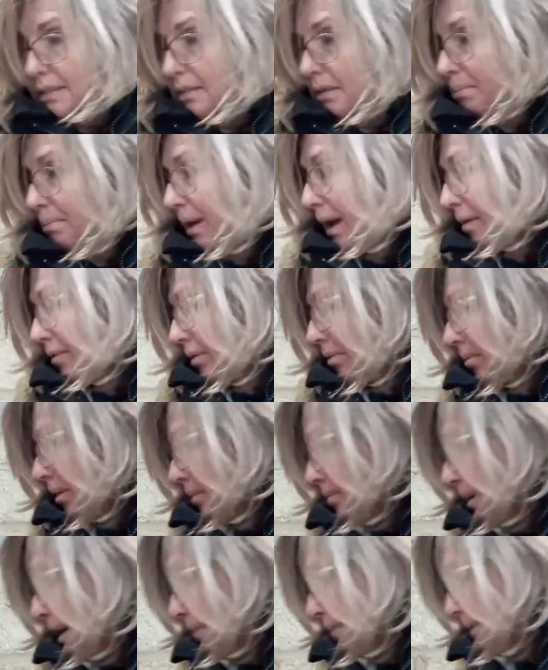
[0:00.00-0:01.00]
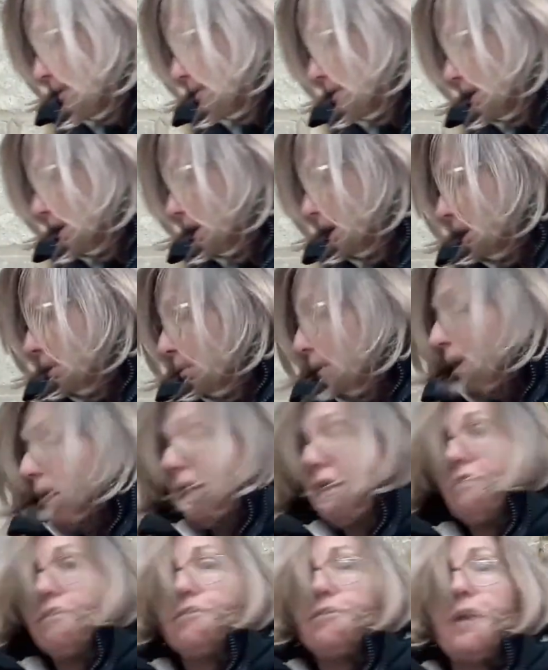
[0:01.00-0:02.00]
So bear with me a moment while
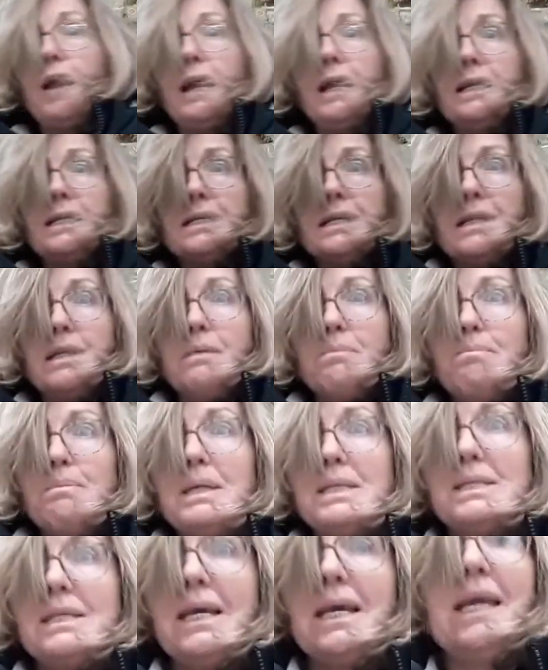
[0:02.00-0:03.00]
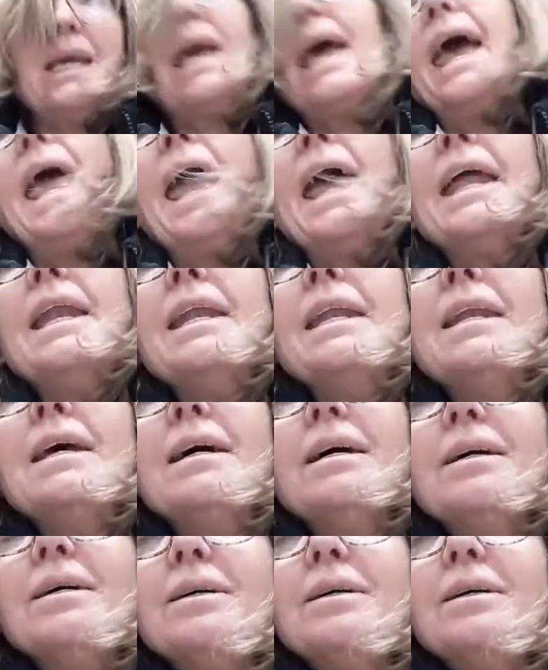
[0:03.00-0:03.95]
I find the missing N.